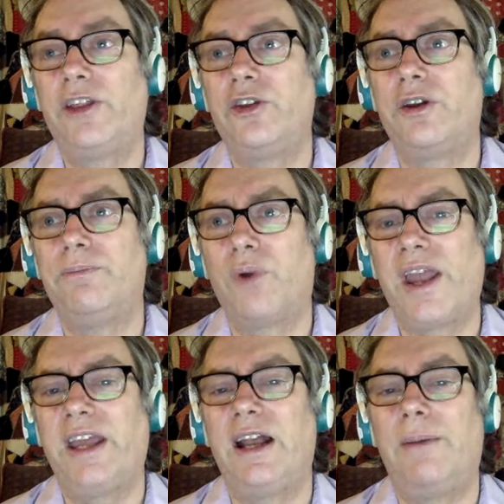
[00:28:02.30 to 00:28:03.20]
whether you can
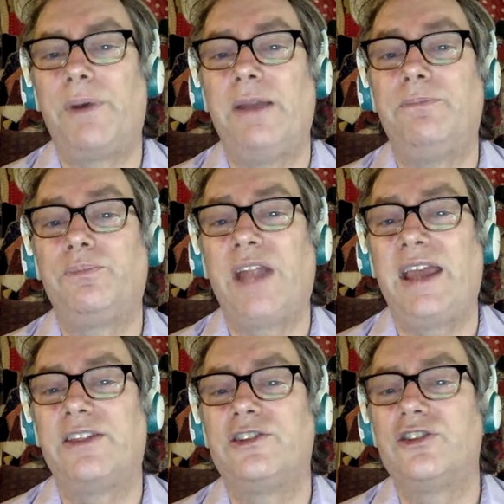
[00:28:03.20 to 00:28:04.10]
break it up and
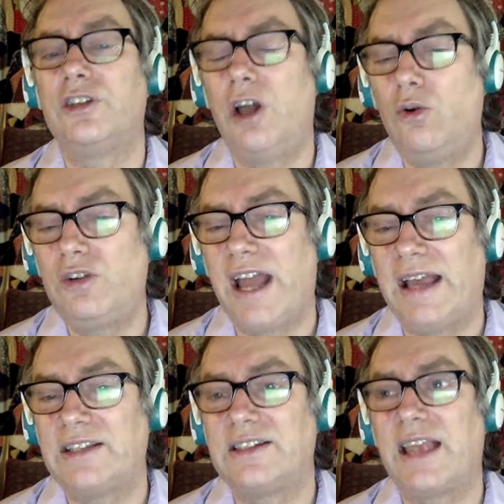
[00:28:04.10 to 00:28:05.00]
take the slow
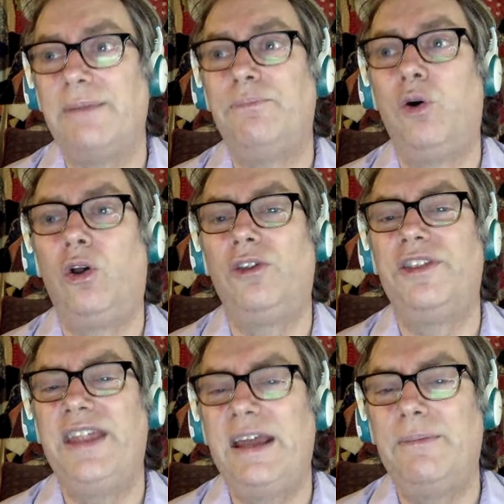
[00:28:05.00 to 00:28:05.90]
tests and pull
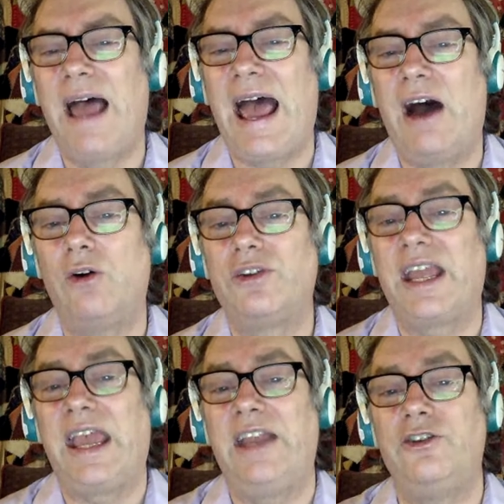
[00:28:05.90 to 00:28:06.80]
them out
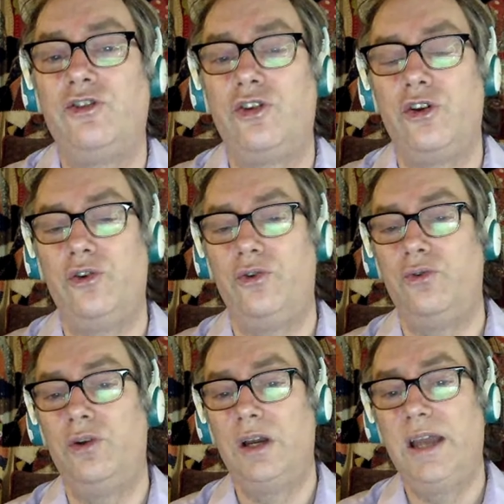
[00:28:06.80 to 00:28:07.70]
into